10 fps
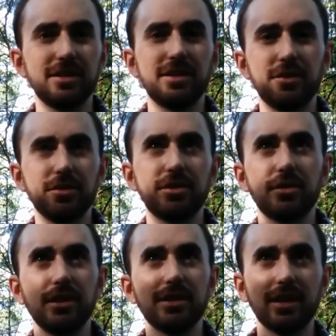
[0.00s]
deciduous
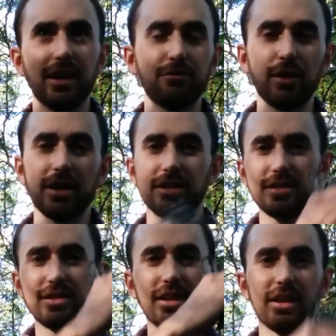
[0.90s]
trees that have
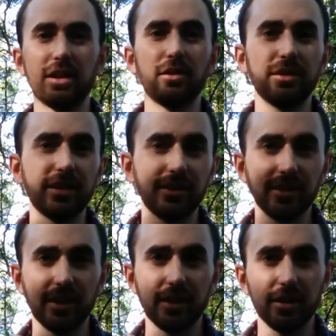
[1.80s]
branches sticking out. Things
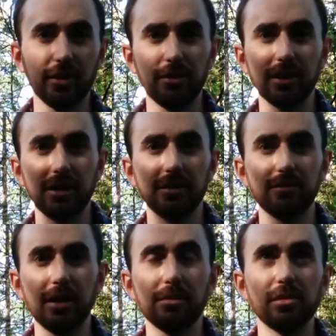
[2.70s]
like big leaf
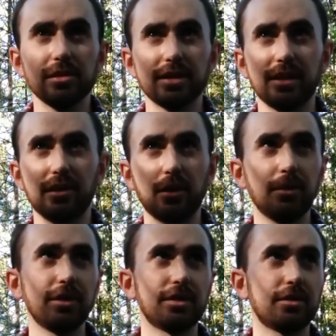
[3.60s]
maples and
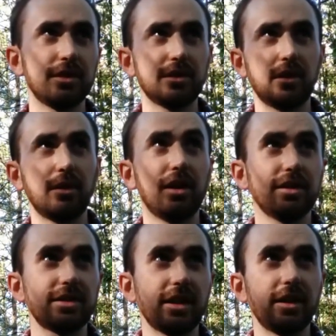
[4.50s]
arbutus trees are around
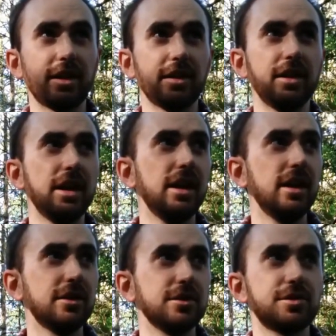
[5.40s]
this area.
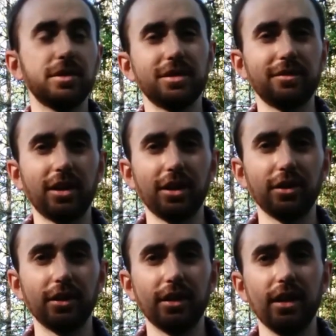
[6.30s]
Those trees are very
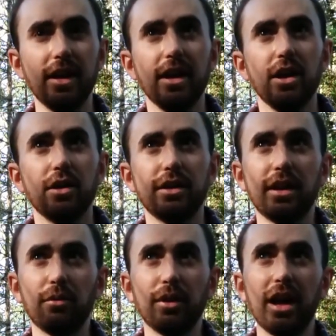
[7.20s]
good.
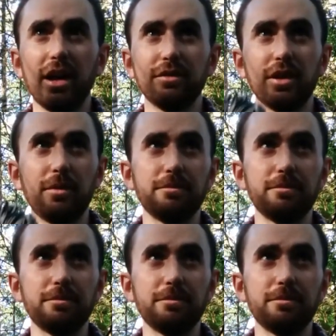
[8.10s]
They will have